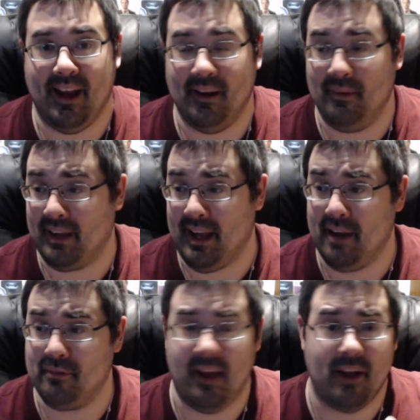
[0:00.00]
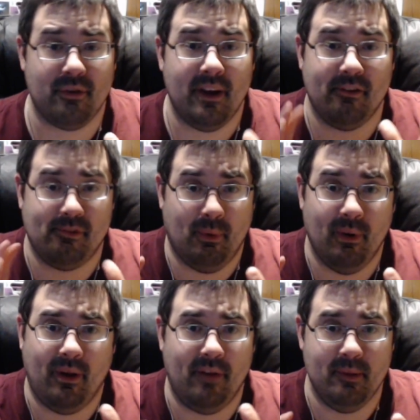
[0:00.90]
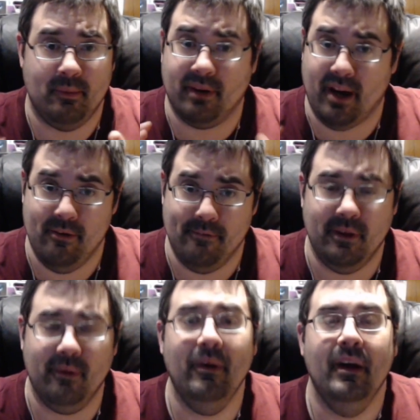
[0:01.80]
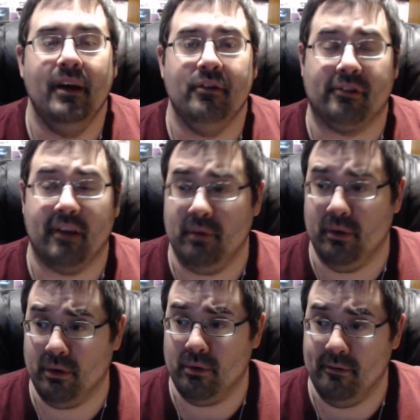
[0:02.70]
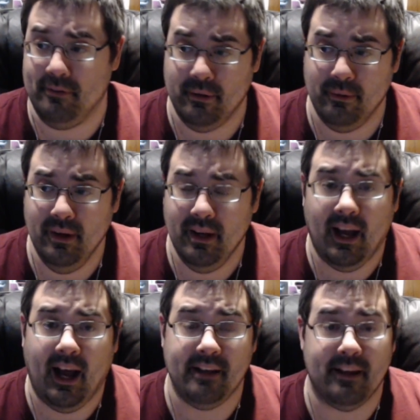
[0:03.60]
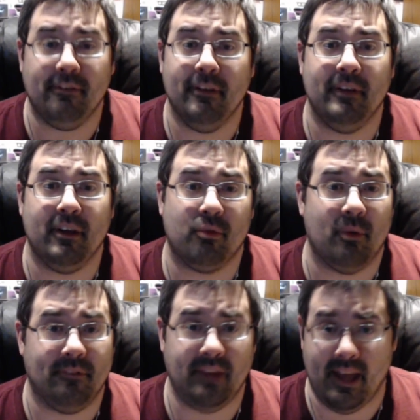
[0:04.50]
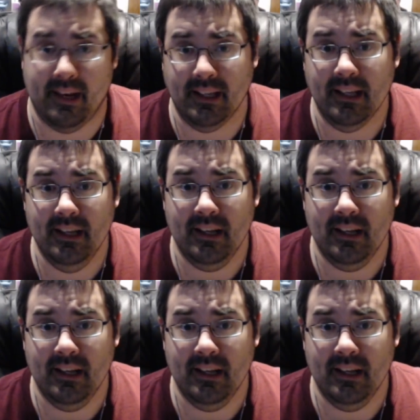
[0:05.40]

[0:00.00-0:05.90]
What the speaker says: Again, I'm not trying to spoil every book I review, just give you a good review. I definitely think it's worth getting.